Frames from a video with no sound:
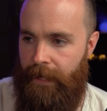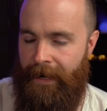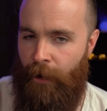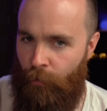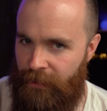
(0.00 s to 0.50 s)
And
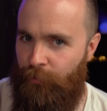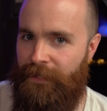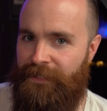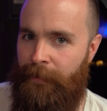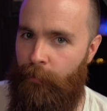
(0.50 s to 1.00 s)
I only
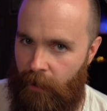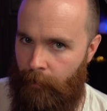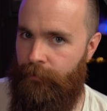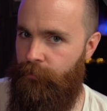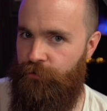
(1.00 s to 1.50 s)
want to see
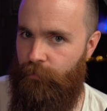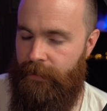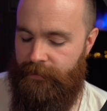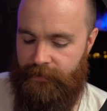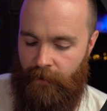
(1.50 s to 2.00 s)
popular
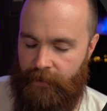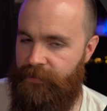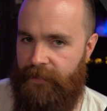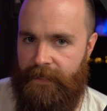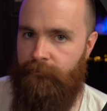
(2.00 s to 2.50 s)
tweets. Now I can
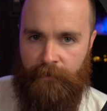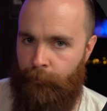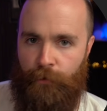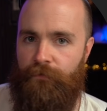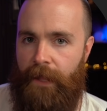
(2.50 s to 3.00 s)
say
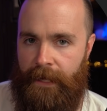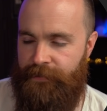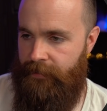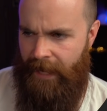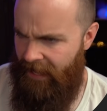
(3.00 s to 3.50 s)
number of
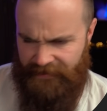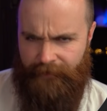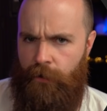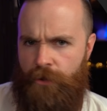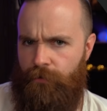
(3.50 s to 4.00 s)
likes, like it has to
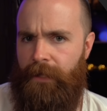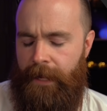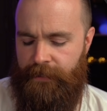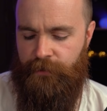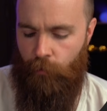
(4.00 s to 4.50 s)
have one hundred
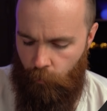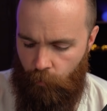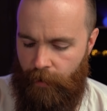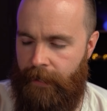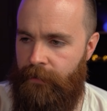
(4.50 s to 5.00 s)
likes,
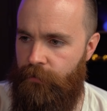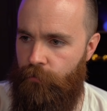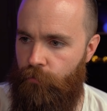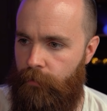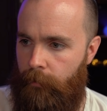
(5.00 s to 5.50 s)
or I can
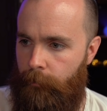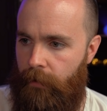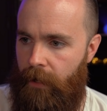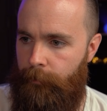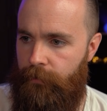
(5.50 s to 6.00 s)
do
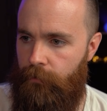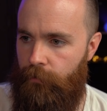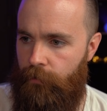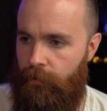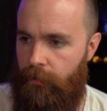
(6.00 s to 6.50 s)

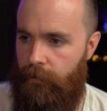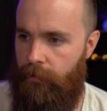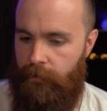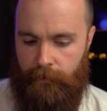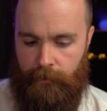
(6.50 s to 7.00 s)
popular
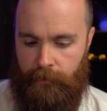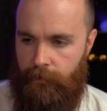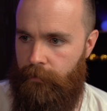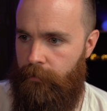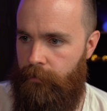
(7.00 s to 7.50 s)

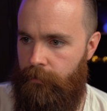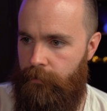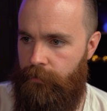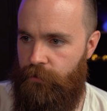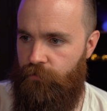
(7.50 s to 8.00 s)

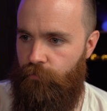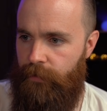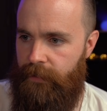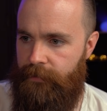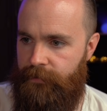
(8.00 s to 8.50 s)

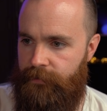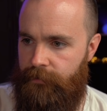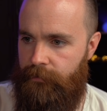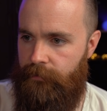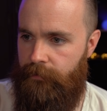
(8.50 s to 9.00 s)

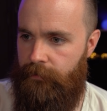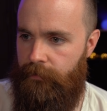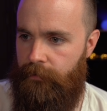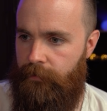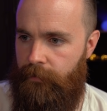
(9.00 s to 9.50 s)
tweets.
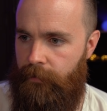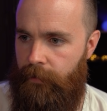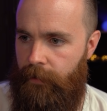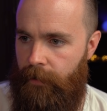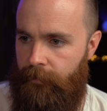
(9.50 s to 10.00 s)

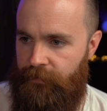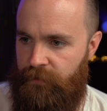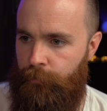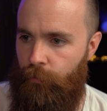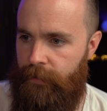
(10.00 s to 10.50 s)
And this
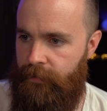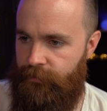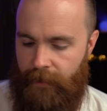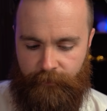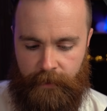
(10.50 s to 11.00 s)
is Boolean,
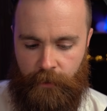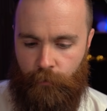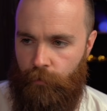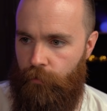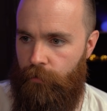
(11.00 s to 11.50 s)
so I'll have that
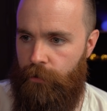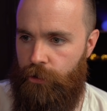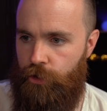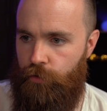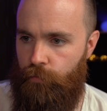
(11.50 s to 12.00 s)
equal
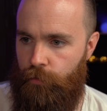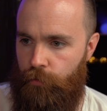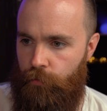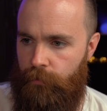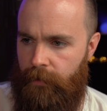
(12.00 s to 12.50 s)

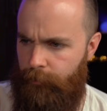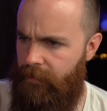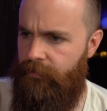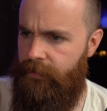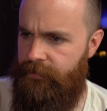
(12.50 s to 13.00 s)
true. I believe
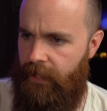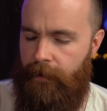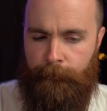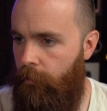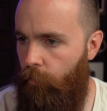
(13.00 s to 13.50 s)
that is, yeah.
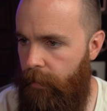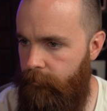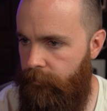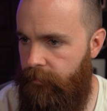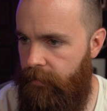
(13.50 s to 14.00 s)
Oh wait,
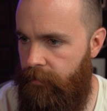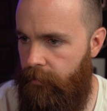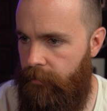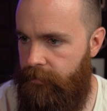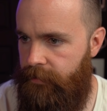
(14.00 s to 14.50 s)
the
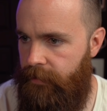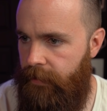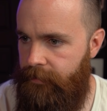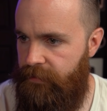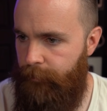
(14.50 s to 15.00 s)
uh, T
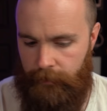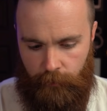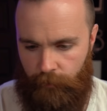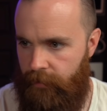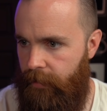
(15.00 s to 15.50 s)
needs to be
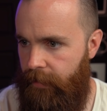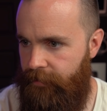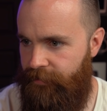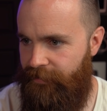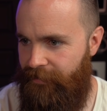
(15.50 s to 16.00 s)

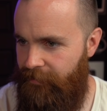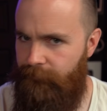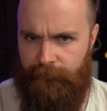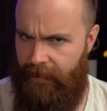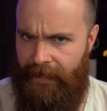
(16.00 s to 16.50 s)
lowercase.
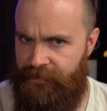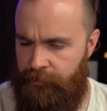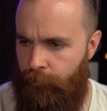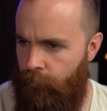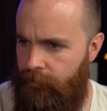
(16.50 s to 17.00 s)
Case is
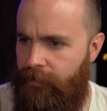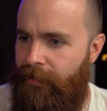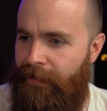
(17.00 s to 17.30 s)
important.